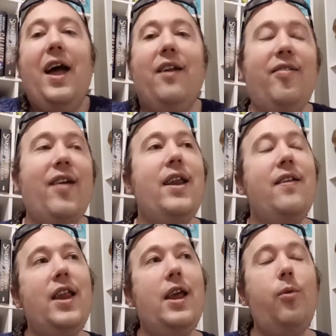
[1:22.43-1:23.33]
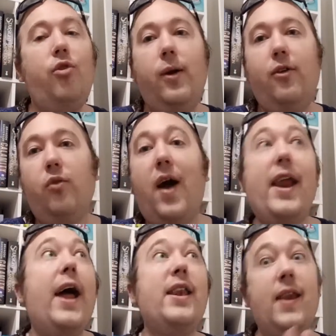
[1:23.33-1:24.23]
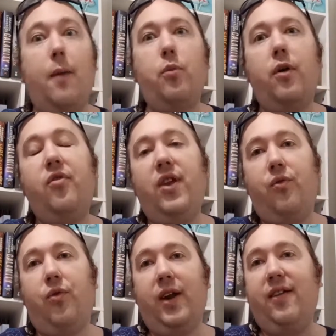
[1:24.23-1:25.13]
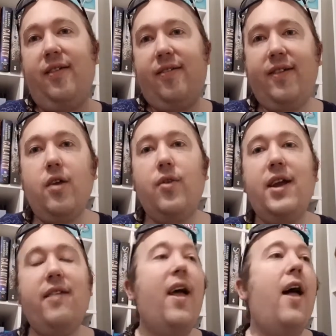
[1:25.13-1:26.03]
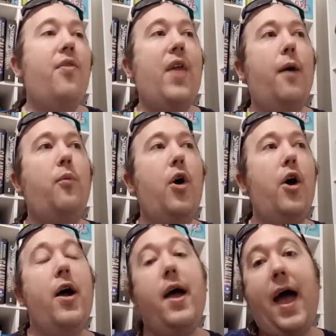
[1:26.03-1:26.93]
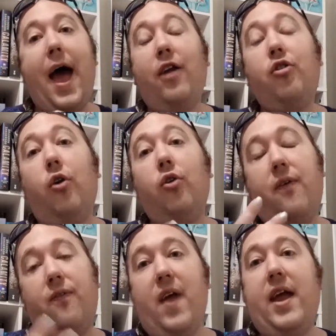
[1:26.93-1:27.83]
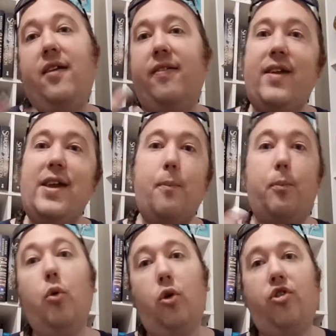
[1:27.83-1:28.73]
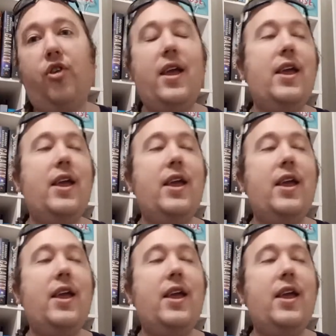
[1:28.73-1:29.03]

decided that he was going to write a number of different series that were adult fantasy books.